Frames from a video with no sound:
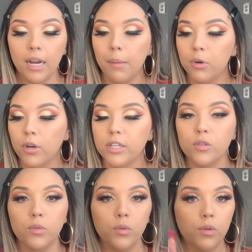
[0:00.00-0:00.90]
I'm going
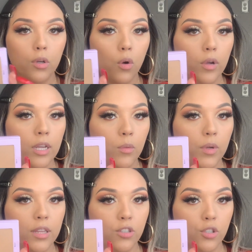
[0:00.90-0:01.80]
to go in
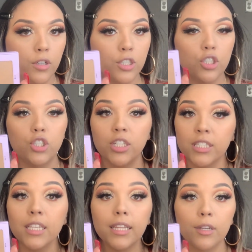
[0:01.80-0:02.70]
with Search just
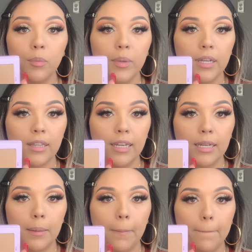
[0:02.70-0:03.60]
a little bit, like
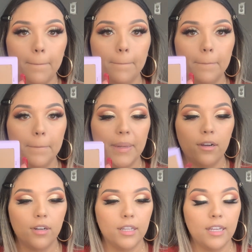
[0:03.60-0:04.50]

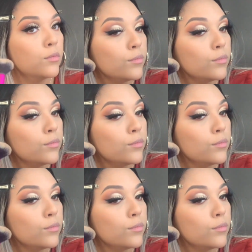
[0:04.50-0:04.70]
barely.